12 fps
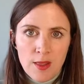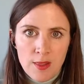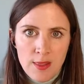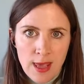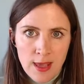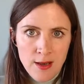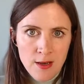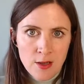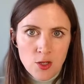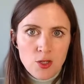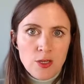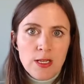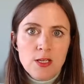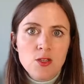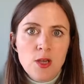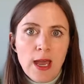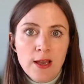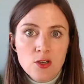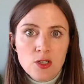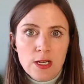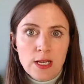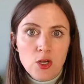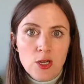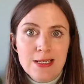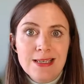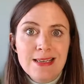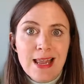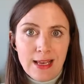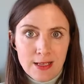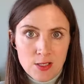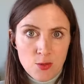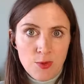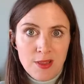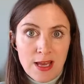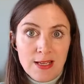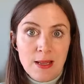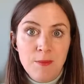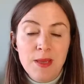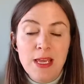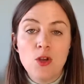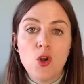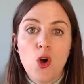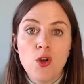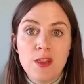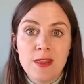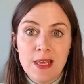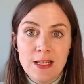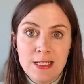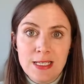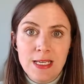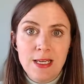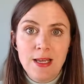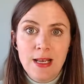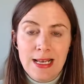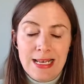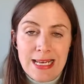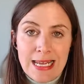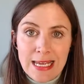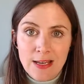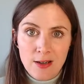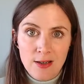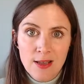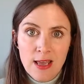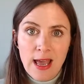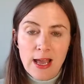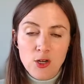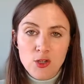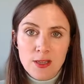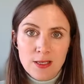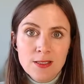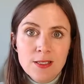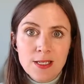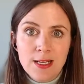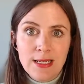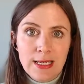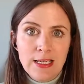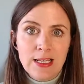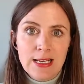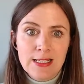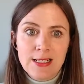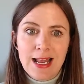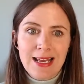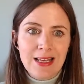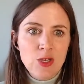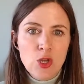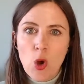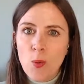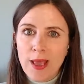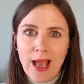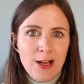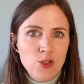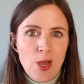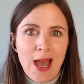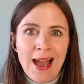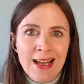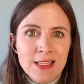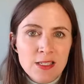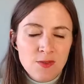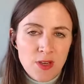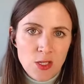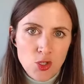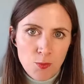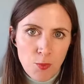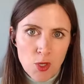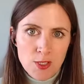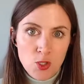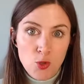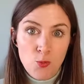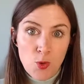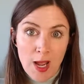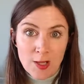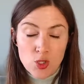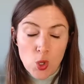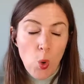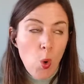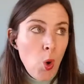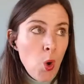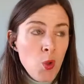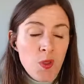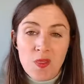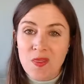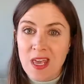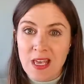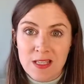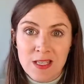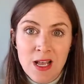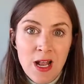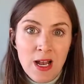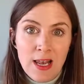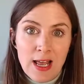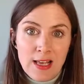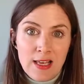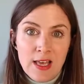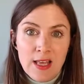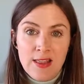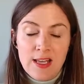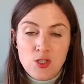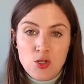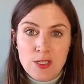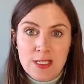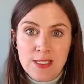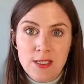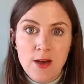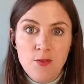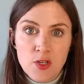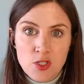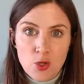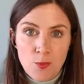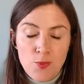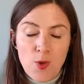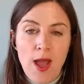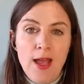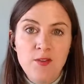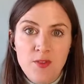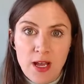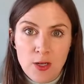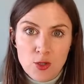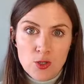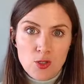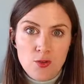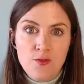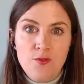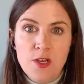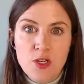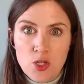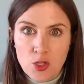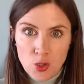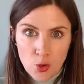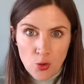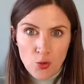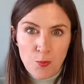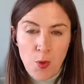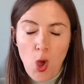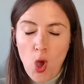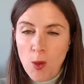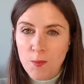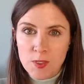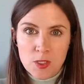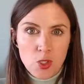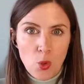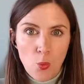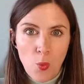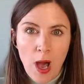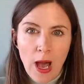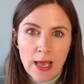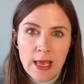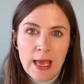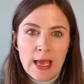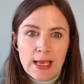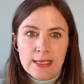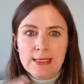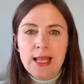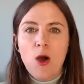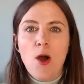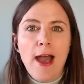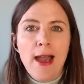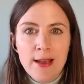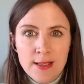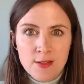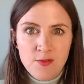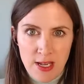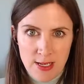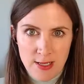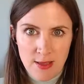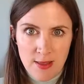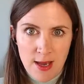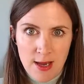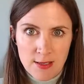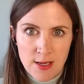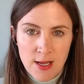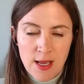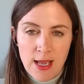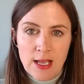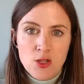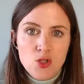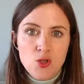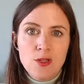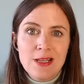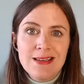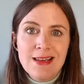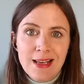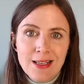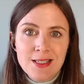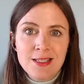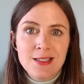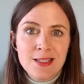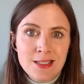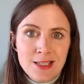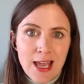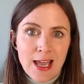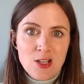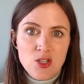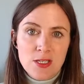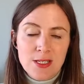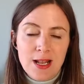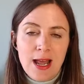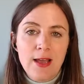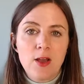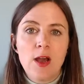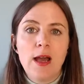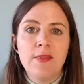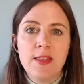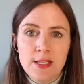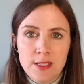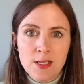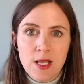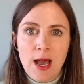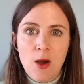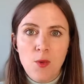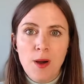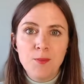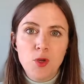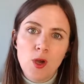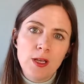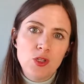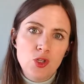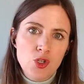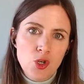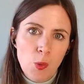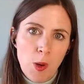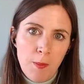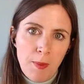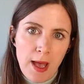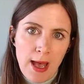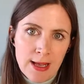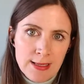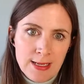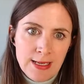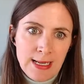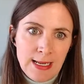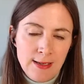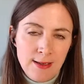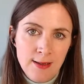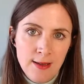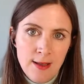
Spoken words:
Then you need to actually connect with that and be an authentic leader. An authentic leader is like knowing how to activate your personal brand. So all the things like that you discovered, your brand values, your vision, your purpose, your why, is now activating that into the next stage. It's like, this is how I'm going to show up as a leader.